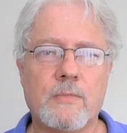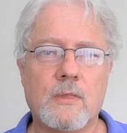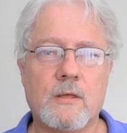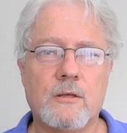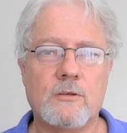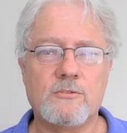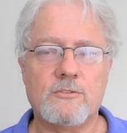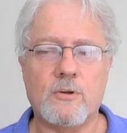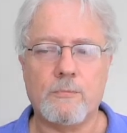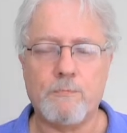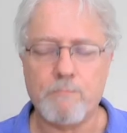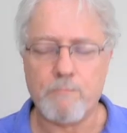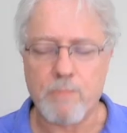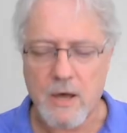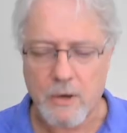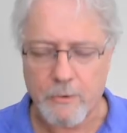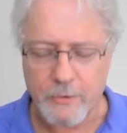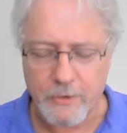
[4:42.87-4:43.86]
Stop
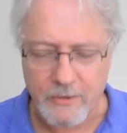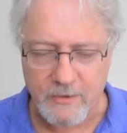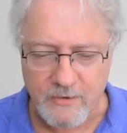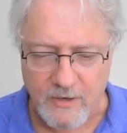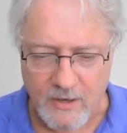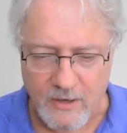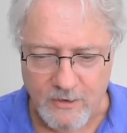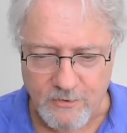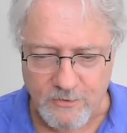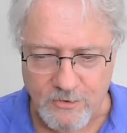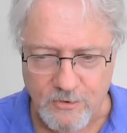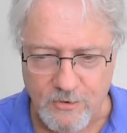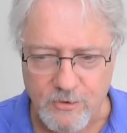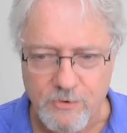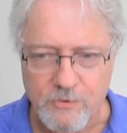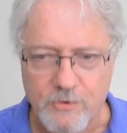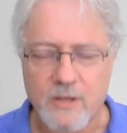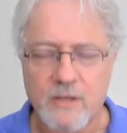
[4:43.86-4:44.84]
bowing down to the
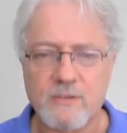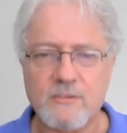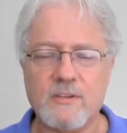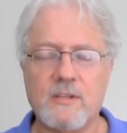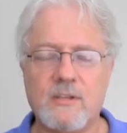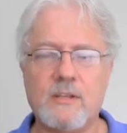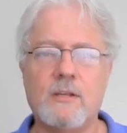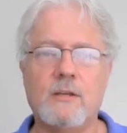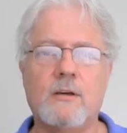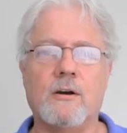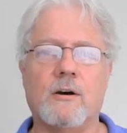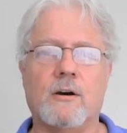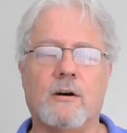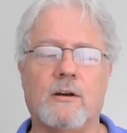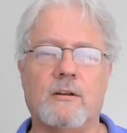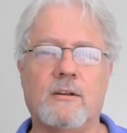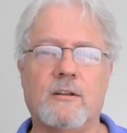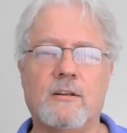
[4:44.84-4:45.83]
great E
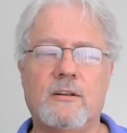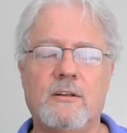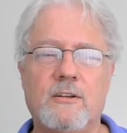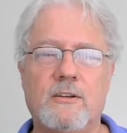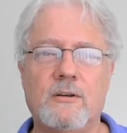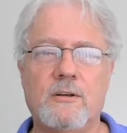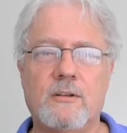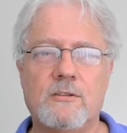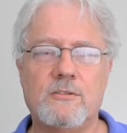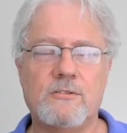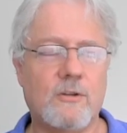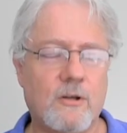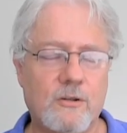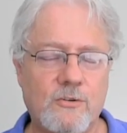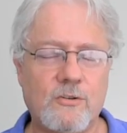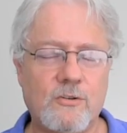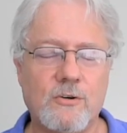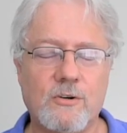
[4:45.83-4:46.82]
God. It's
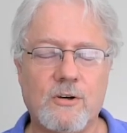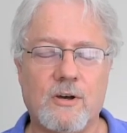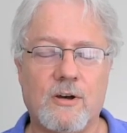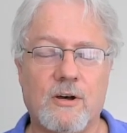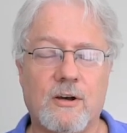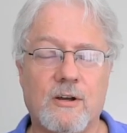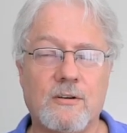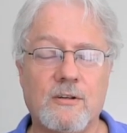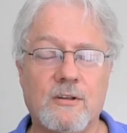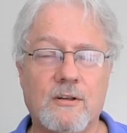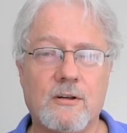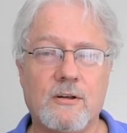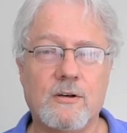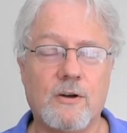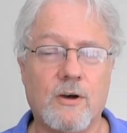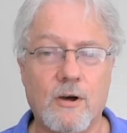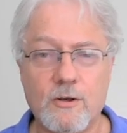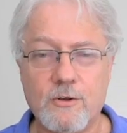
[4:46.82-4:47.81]
not your God.
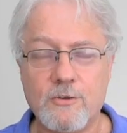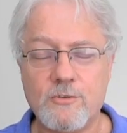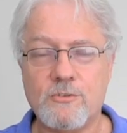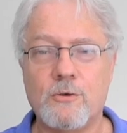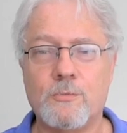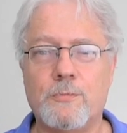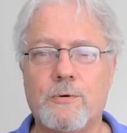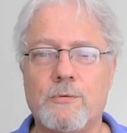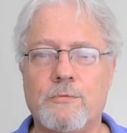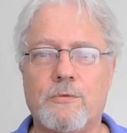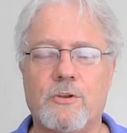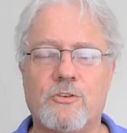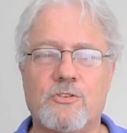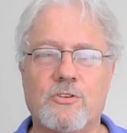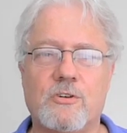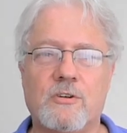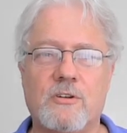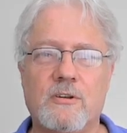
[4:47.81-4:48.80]
God is your
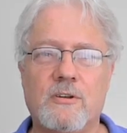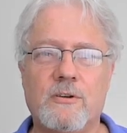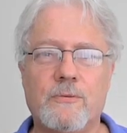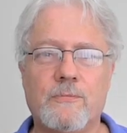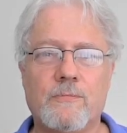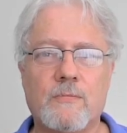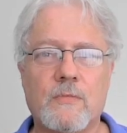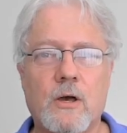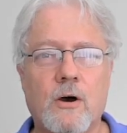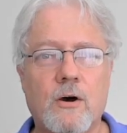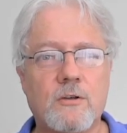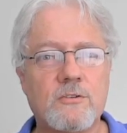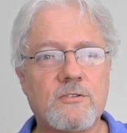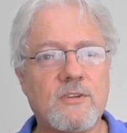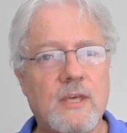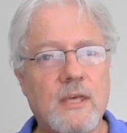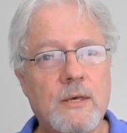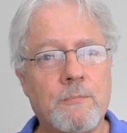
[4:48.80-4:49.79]
provision.
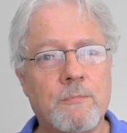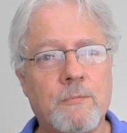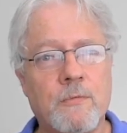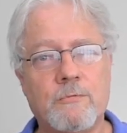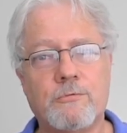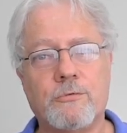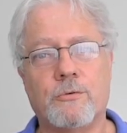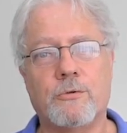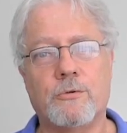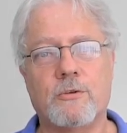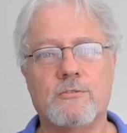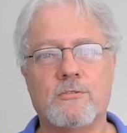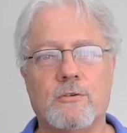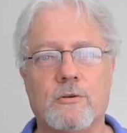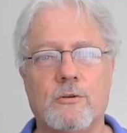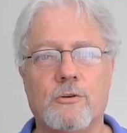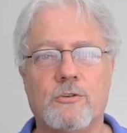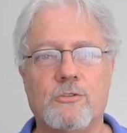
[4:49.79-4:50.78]
Ask Him for the
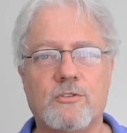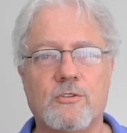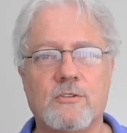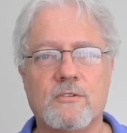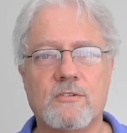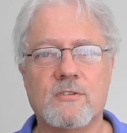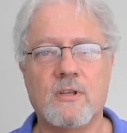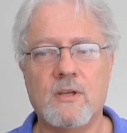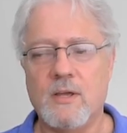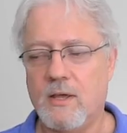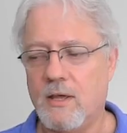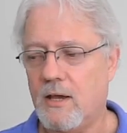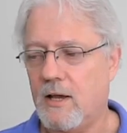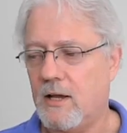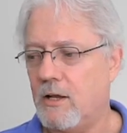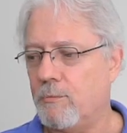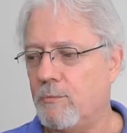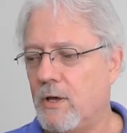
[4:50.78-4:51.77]
solutions,
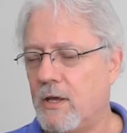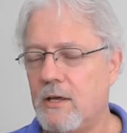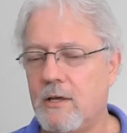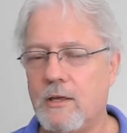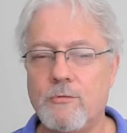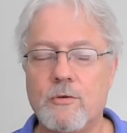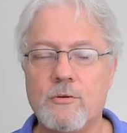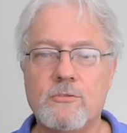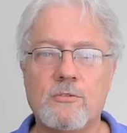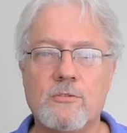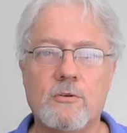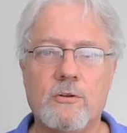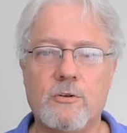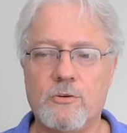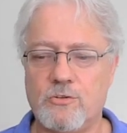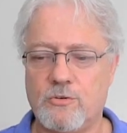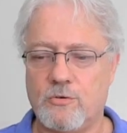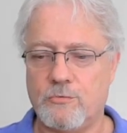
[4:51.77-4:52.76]
and He may give you a
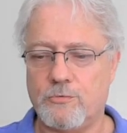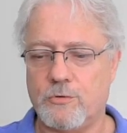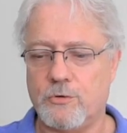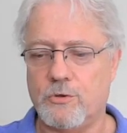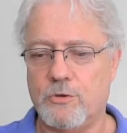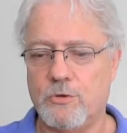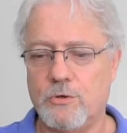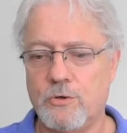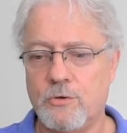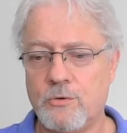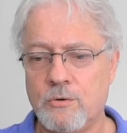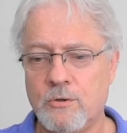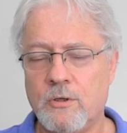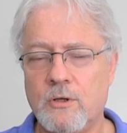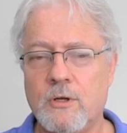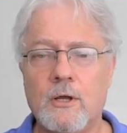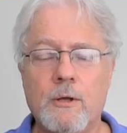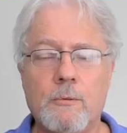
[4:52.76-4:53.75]
solution for you.
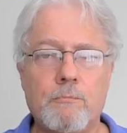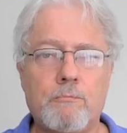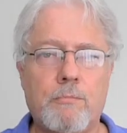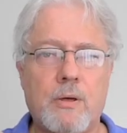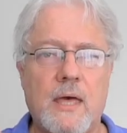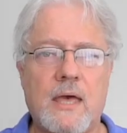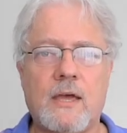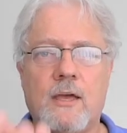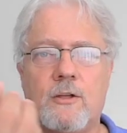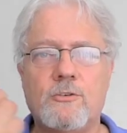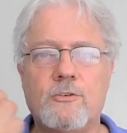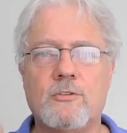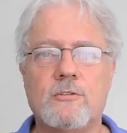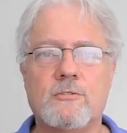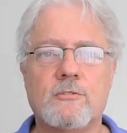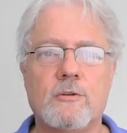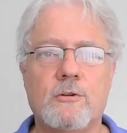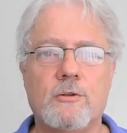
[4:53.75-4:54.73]
Package
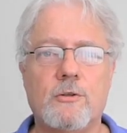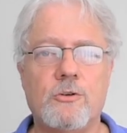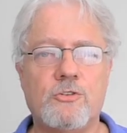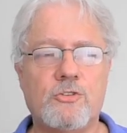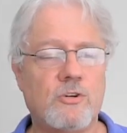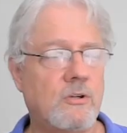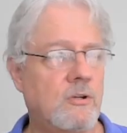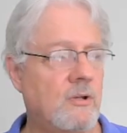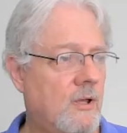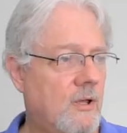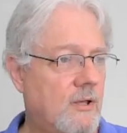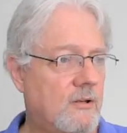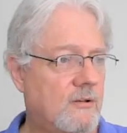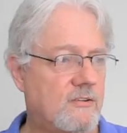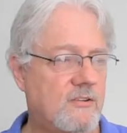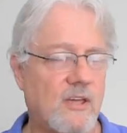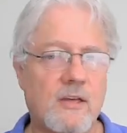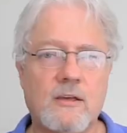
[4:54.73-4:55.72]
the solution,
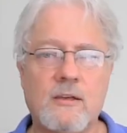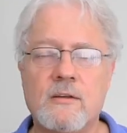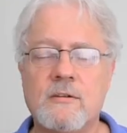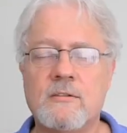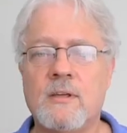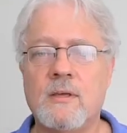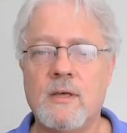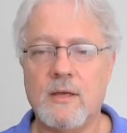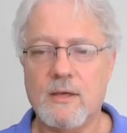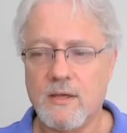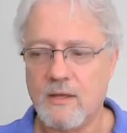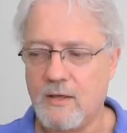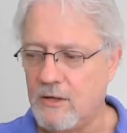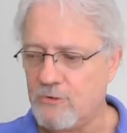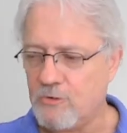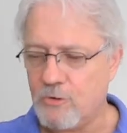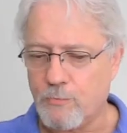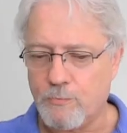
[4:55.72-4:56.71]
take it,
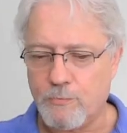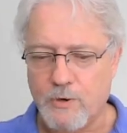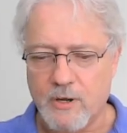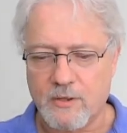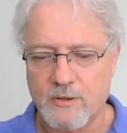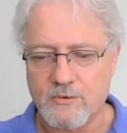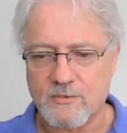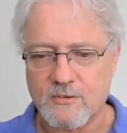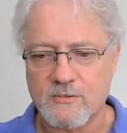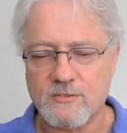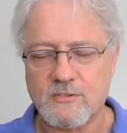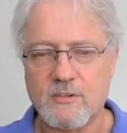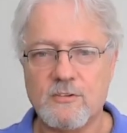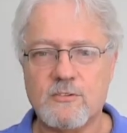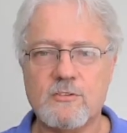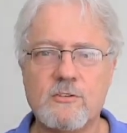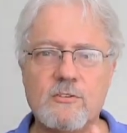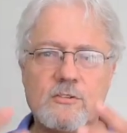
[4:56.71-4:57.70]
Get your brothers and
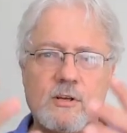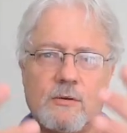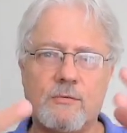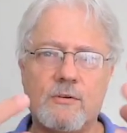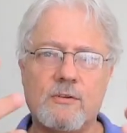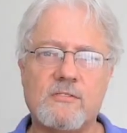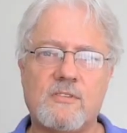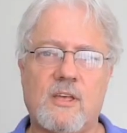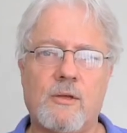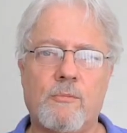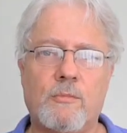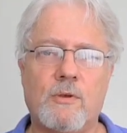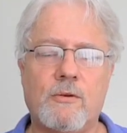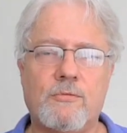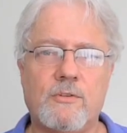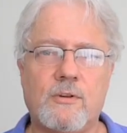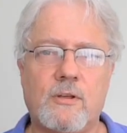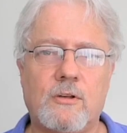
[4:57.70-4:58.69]
sisters who have the same
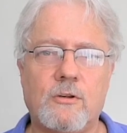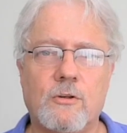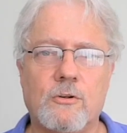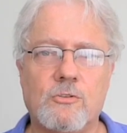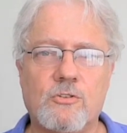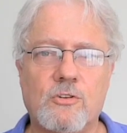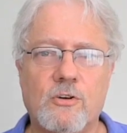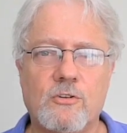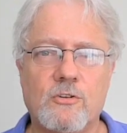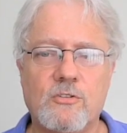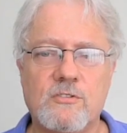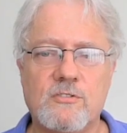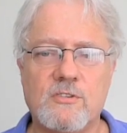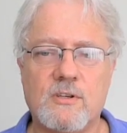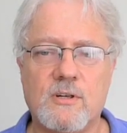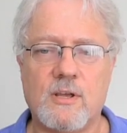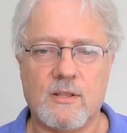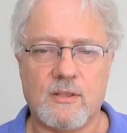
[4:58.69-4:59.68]
gifting in your churches
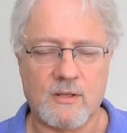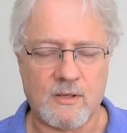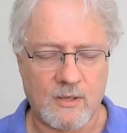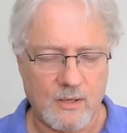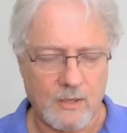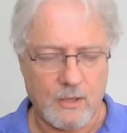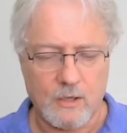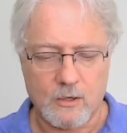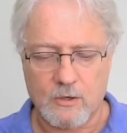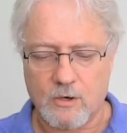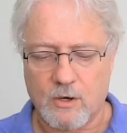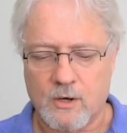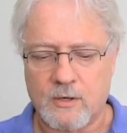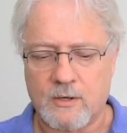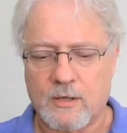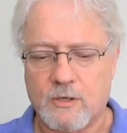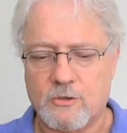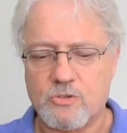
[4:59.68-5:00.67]
together.
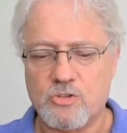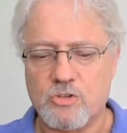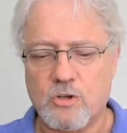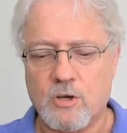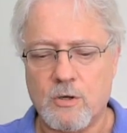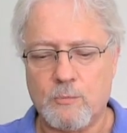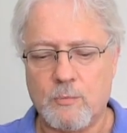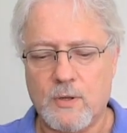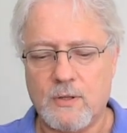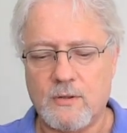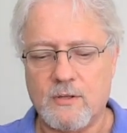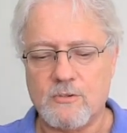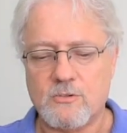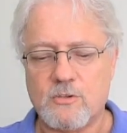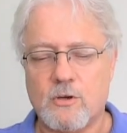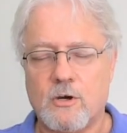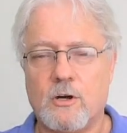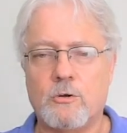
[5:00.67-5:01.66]
God has shown me
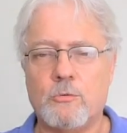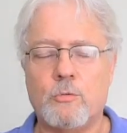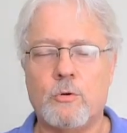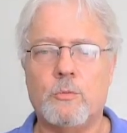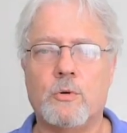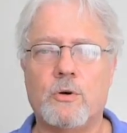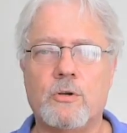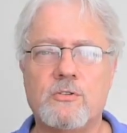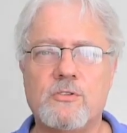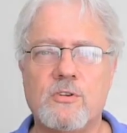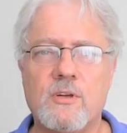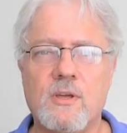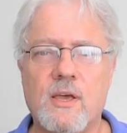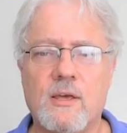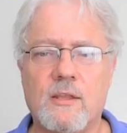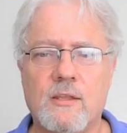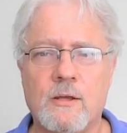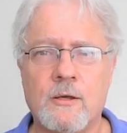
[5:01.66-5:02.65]
this. Can't we work
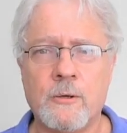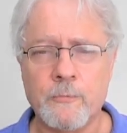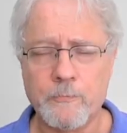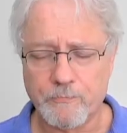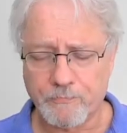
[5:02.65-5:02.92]
together?